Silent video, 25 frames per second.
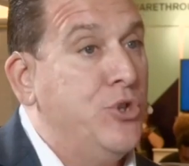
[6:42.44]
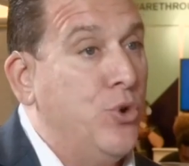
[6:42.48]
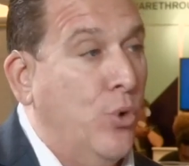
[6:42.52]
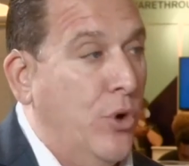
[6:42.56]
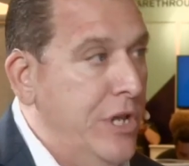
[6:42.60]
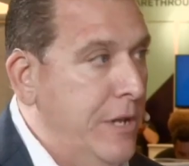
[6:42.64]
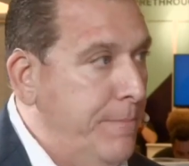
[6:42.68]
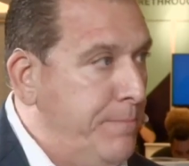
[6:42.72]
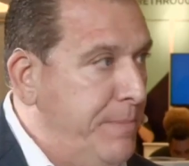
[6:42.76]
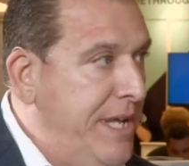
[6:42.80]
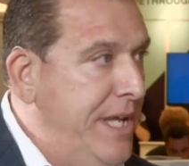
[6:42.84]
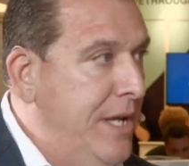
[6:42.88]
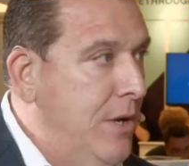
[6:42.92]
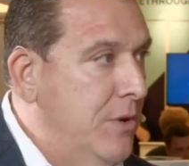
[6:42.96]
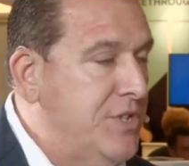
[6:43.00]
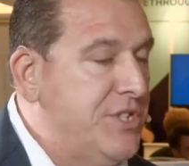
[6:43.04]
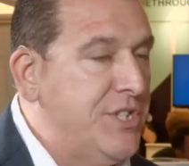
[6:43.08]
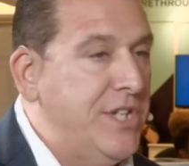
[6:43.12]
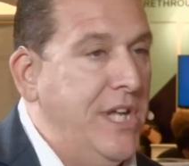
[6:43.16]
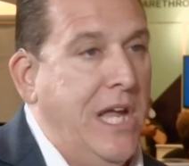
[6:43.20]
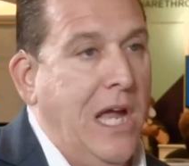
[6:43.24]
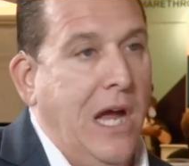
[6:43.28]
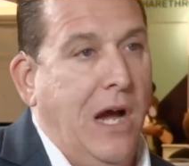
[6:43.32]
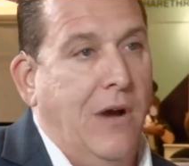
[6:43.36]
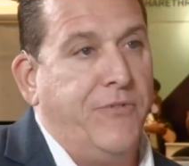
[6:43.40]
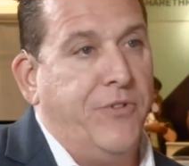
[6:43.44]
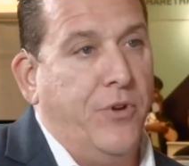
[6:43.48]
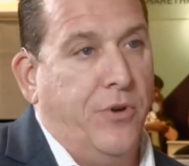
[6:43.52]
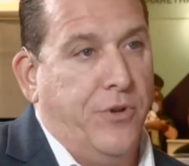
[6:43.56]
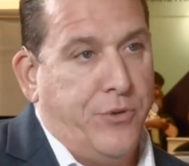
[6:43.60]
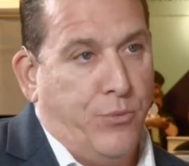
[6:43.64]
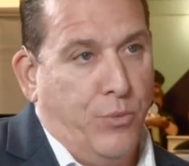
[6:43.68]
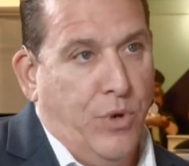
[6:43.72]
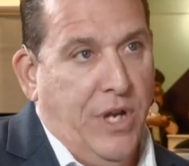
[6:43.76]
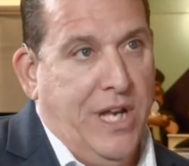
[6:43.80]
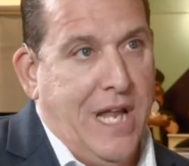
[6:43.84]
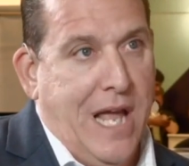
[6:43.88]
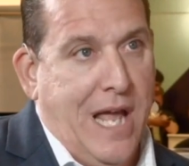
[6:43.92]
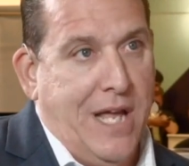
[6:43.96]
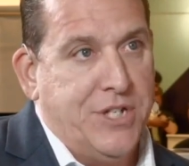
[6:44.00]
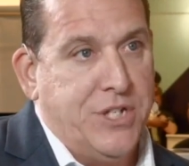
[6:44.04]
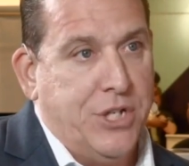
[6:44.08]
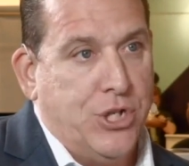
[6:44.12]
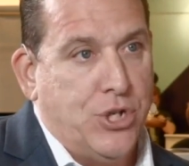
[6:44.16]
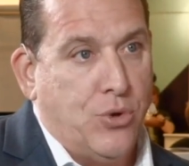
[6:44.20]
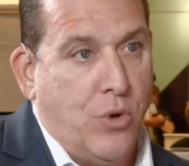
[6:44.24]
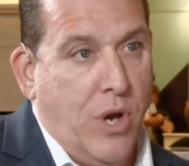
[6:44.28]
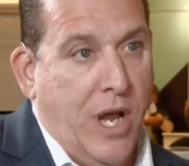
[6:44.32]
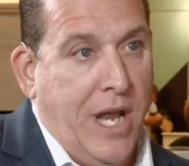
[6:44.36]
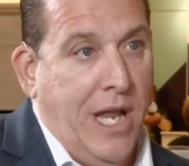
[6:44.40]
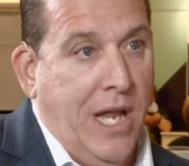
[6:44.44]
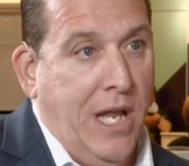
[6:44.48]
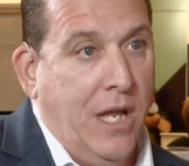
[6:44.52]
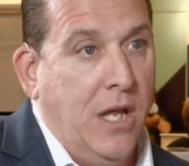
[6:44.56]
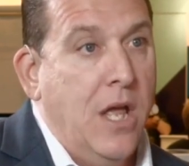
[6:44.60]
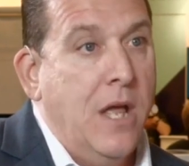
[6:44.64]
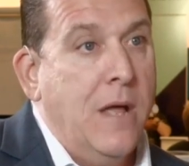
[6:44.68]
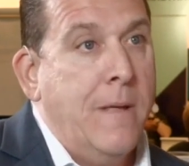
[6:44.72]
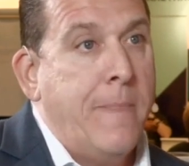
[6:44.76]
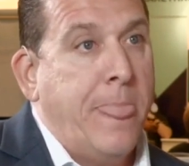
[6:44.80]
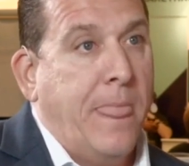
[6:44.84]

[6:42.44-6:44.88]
during the POC after 3 days of training,